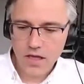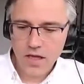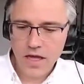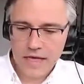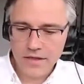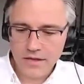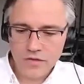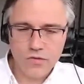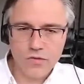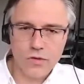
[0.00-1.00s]
And
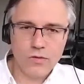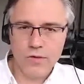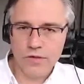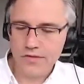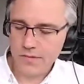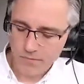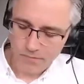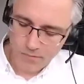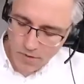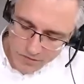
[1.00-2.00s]
one of the
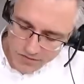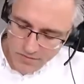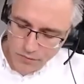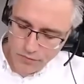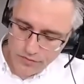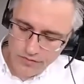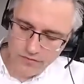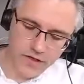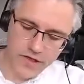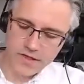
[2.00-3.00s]
most important
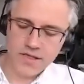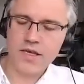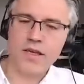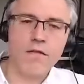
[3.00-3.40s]
things here